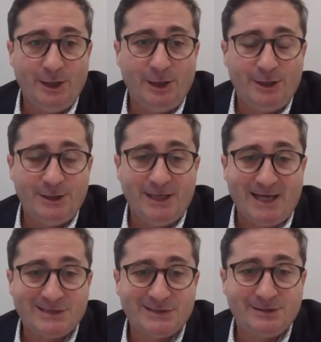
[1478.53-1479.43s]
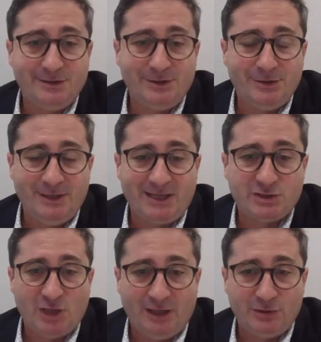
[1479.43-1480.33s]
the
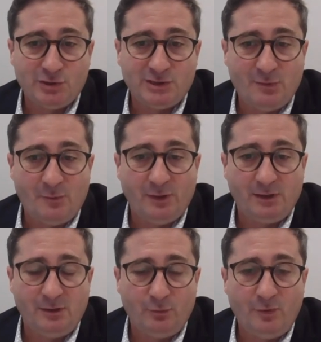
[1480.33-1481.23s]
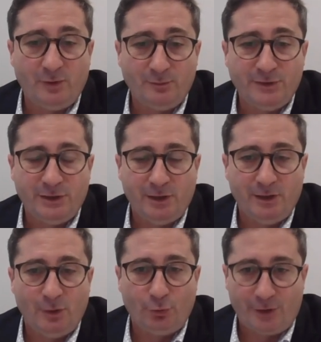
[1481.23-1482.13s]
next challenges we will be
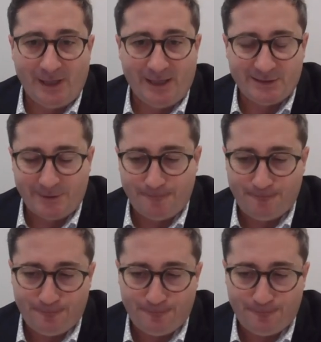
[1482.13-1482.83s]
organizing.